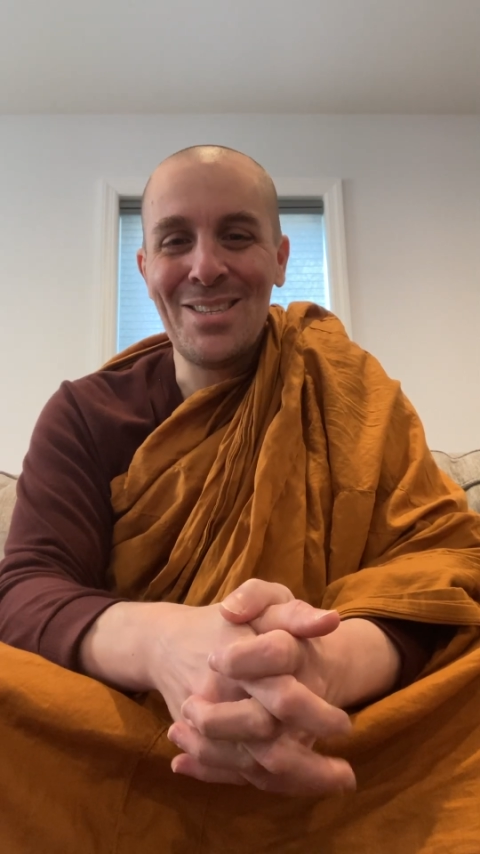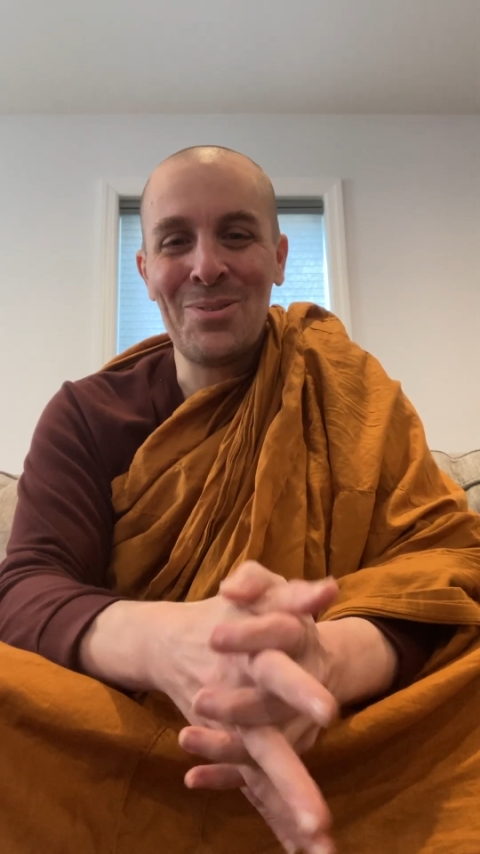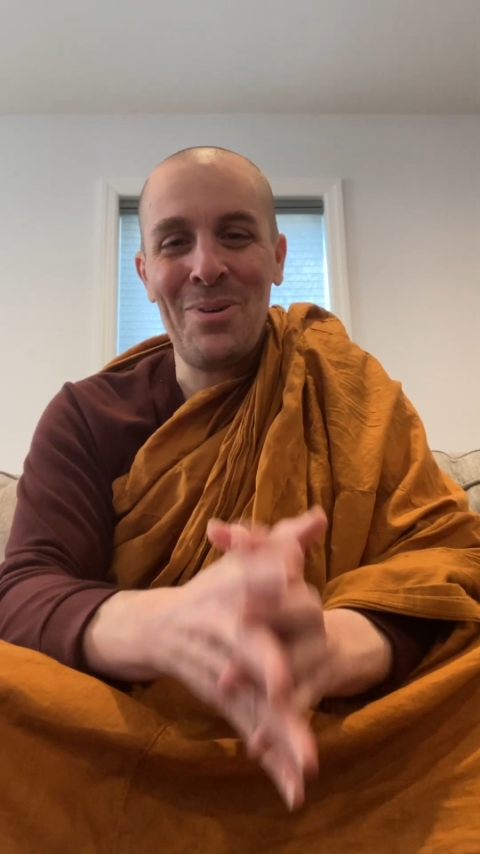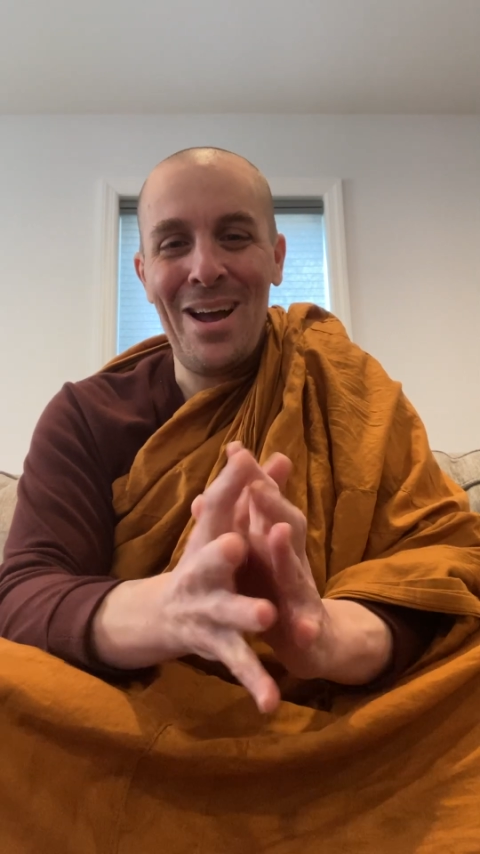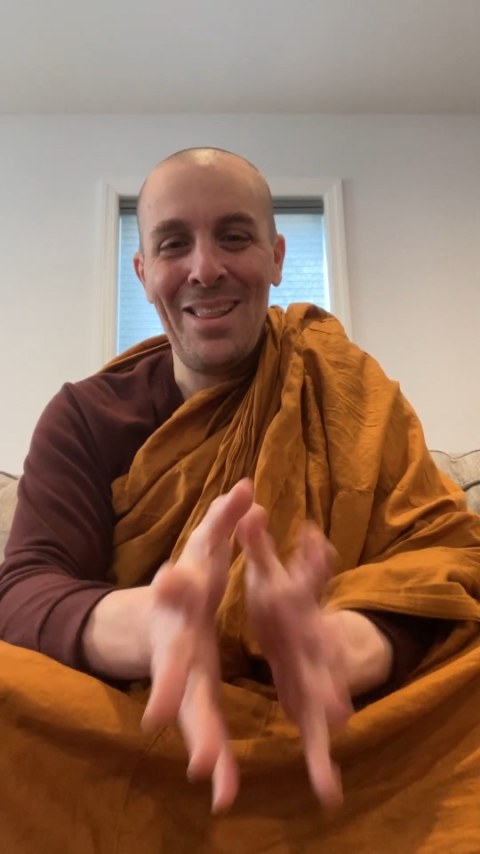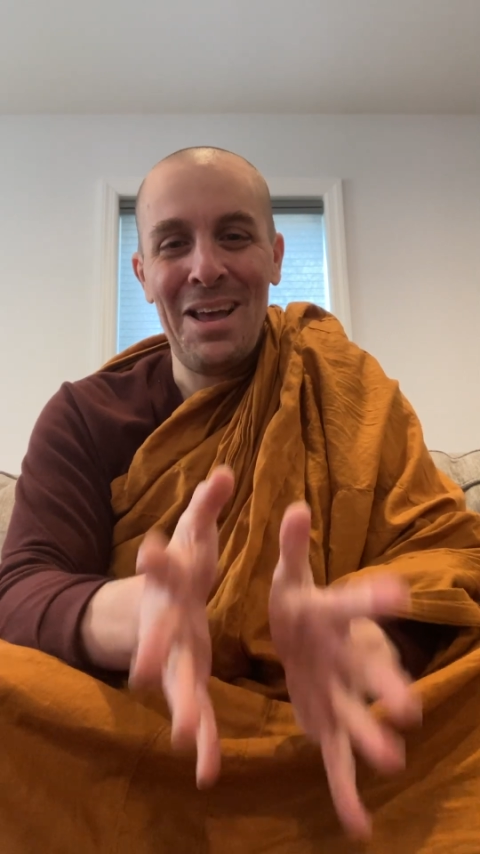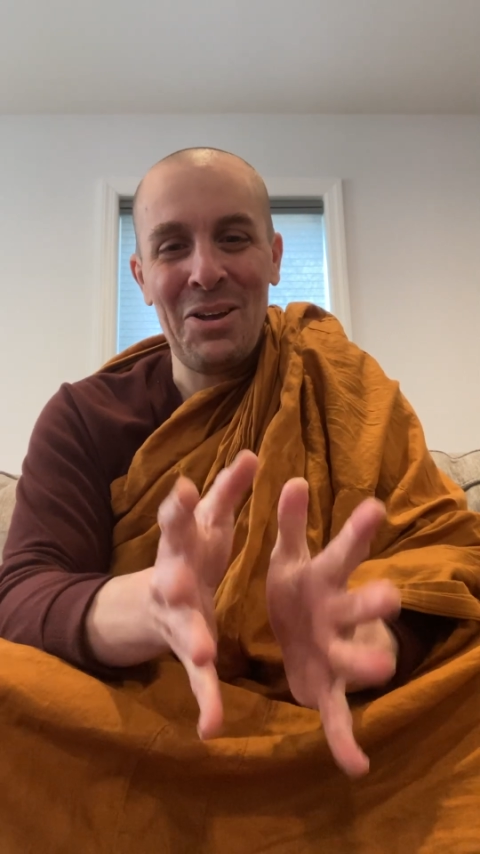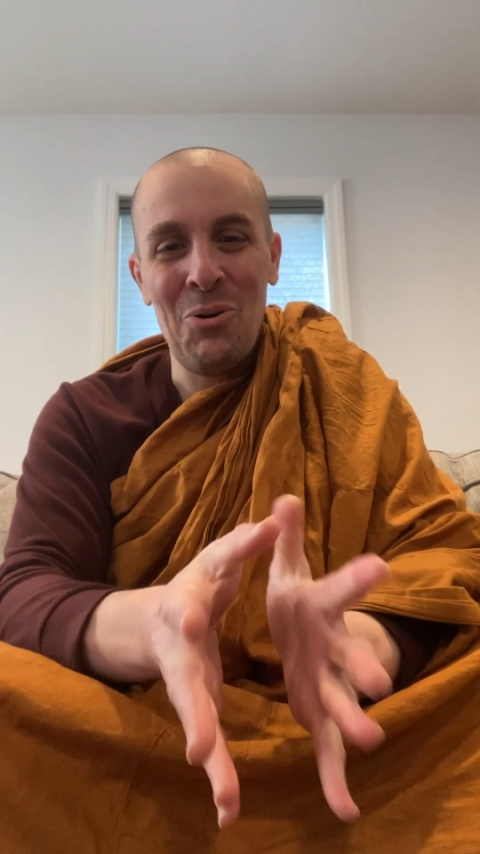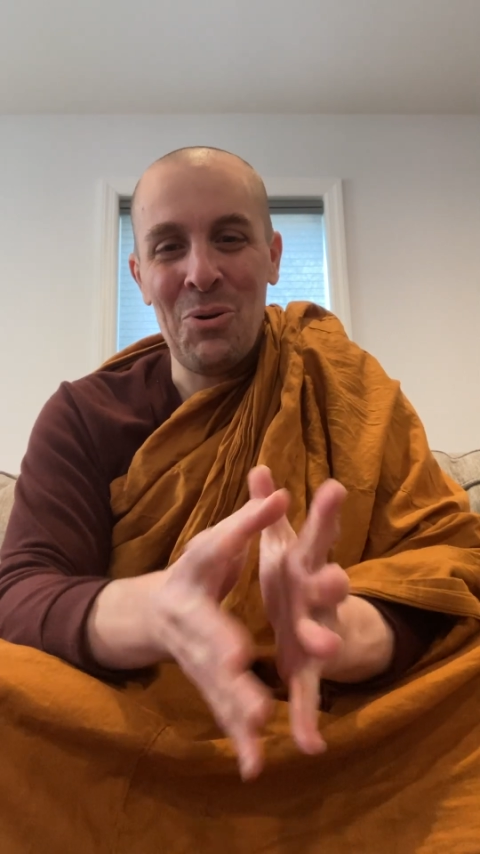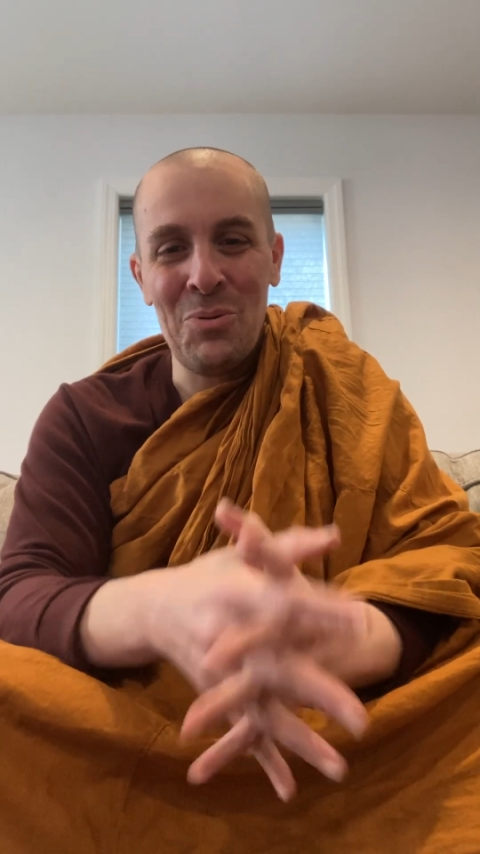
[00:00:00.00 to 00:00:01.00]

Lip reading: is why I like going